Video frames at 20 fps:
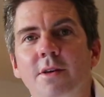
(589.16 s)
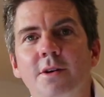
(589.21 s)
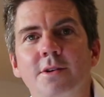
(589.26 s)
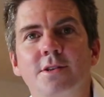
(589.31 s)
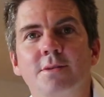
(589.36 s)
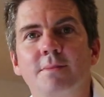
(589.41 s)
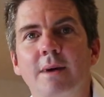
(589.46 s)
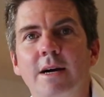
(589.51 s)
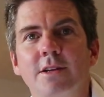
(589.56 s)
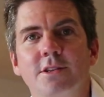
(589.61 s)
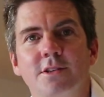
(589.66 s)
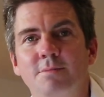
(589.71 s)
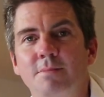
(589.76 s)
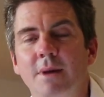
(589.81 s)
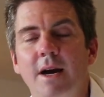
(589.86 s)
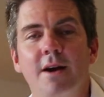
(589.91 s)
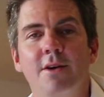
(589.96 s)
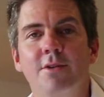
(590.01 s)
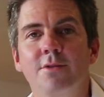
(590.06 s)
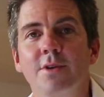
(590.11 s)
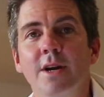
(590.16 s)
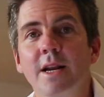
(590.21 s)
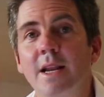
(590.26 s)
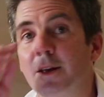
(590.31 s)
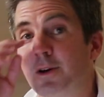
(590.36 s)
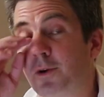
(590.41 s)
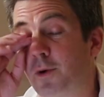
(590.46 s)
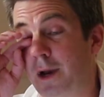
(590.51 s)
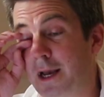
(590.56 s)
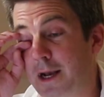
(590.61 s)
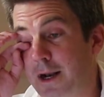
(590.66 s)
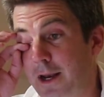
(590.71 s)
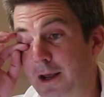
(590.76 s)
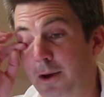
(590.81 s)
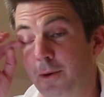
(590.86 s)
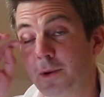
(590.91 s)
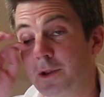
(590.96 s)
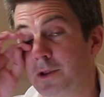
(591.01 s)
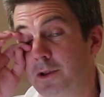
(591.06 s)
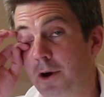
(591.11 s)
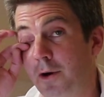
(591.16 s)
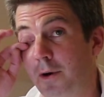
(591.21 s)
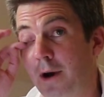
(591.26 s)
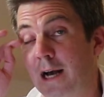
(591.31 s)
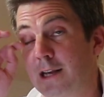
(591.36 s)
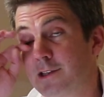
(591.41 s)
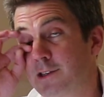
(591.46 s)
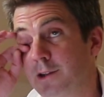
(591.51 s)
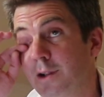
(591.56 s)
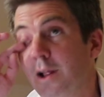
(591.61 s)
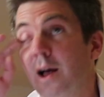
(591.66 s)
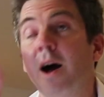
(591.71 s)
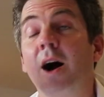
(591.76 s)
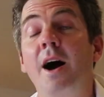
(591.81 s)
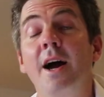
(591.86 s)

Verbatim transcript: of those amounts back really quickly with no hassle.